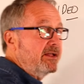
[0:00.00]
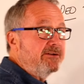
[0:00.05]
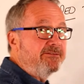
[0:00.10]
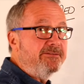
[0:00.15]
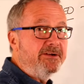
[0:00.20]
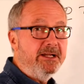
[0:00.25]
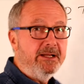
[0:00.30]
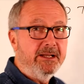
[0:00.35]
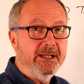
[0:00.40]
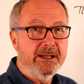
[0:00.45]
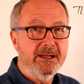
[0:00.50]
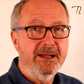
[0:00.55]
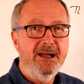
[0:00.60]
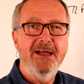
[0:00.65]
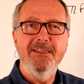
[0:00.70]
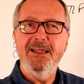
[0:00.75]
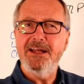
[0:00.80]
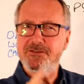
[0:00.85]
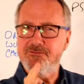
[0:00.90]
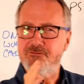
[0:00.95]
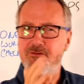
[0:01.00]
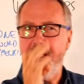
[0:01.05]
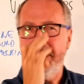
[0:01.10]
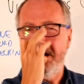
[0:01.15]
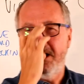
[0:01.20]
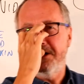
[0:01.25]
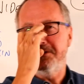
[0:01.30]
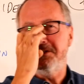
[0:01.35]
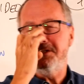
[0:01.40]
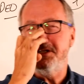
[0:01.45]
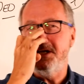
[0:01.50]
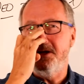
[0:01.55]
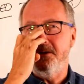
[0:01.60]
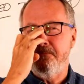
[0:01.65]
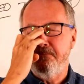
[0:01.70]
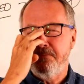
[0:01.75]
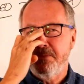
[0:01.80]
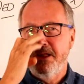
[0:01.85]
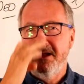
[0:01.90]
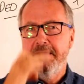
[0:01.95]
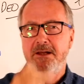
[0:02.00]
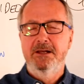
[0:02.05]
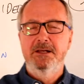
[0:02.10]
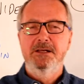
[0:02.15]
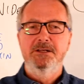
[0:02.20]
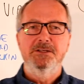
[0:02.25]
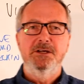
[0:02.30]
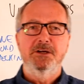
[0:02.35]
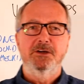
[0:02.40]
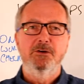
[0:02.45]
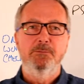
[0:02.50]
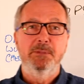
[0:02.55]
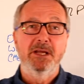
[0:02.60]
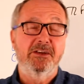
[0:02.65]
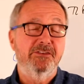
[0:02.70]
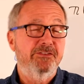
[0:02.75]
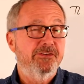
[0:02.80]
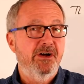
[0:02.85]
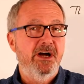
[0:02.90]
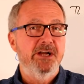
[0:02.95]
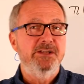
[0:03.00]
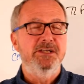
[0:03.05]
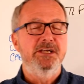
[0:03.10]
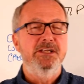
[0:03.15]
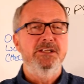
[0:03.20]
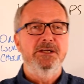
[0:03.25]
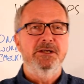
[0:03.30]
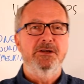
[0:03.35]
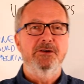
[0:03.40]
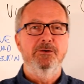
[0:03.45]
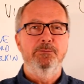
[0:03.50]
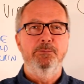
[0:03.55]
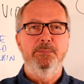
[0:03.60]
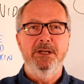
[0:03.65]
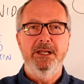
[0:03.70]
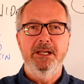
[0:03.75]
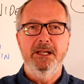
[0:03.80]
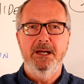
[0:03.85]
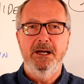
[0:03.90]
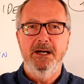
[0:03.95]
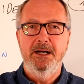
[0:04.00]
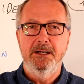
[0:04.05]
feeling. And that's really hard to do. So it could be excited, it could be